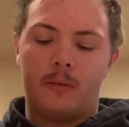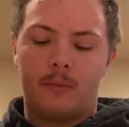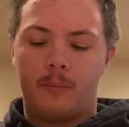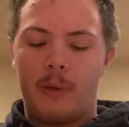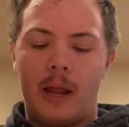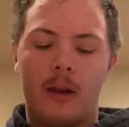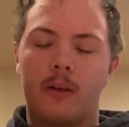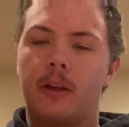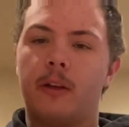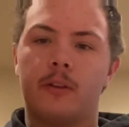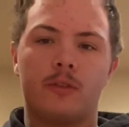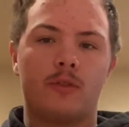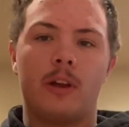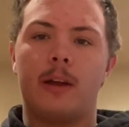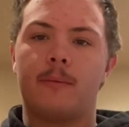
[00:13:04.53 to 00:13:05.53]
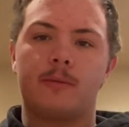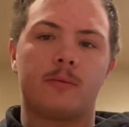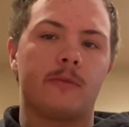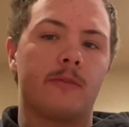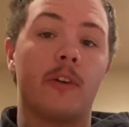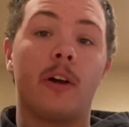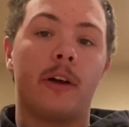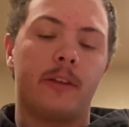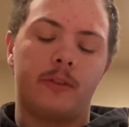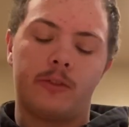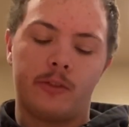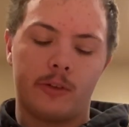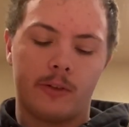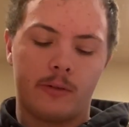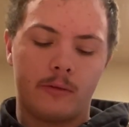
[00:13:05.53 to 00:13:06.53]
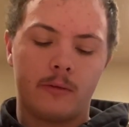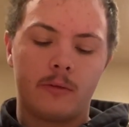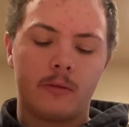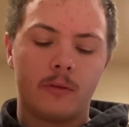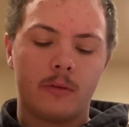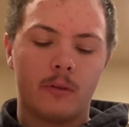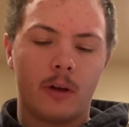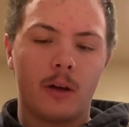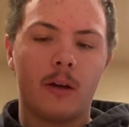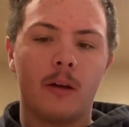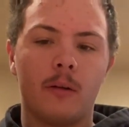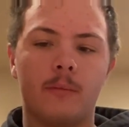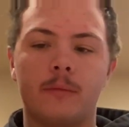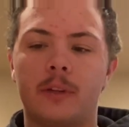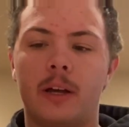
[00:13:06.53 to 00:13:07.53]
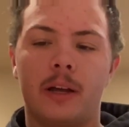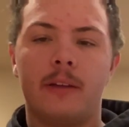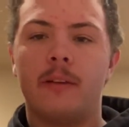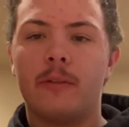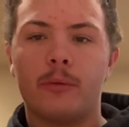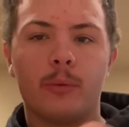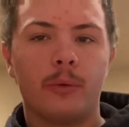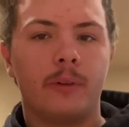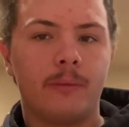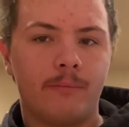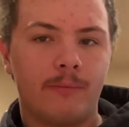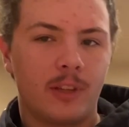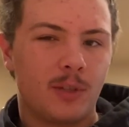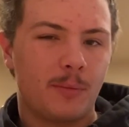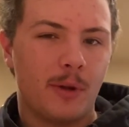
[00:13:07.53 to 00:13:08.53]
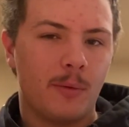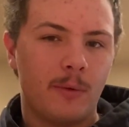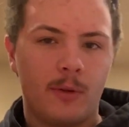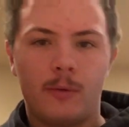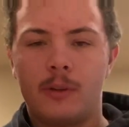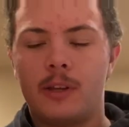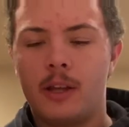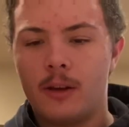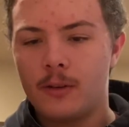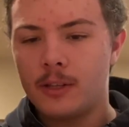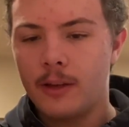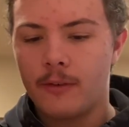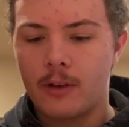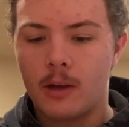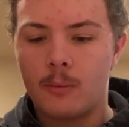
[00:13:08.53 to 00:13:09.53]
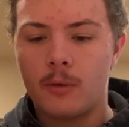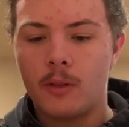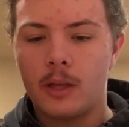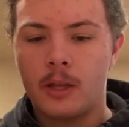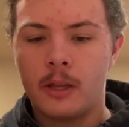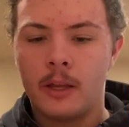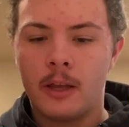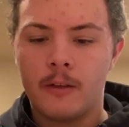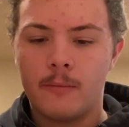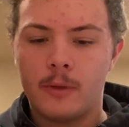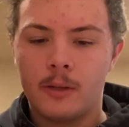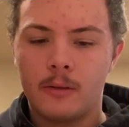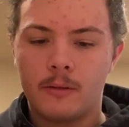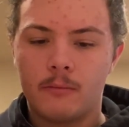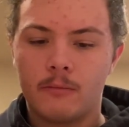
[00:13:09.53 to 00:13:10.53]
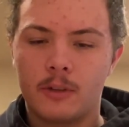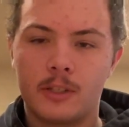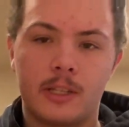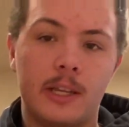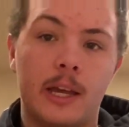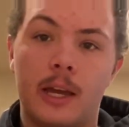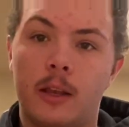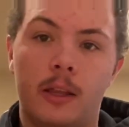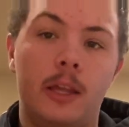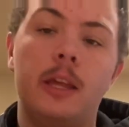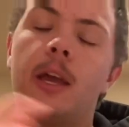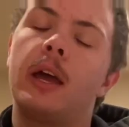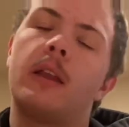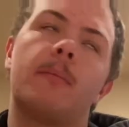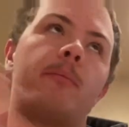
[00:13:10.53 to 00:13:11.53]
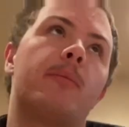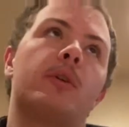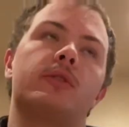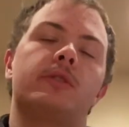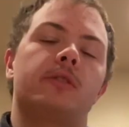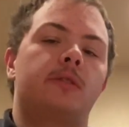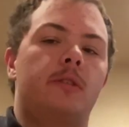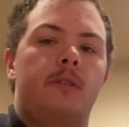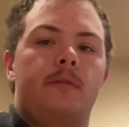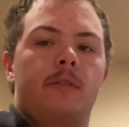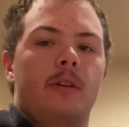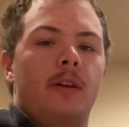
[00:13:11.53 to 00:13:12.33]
Battle gear and traps were fine. So, yeah, I never really experimented with nanos. I have a couple that he gave me because he had a bunch of stuff.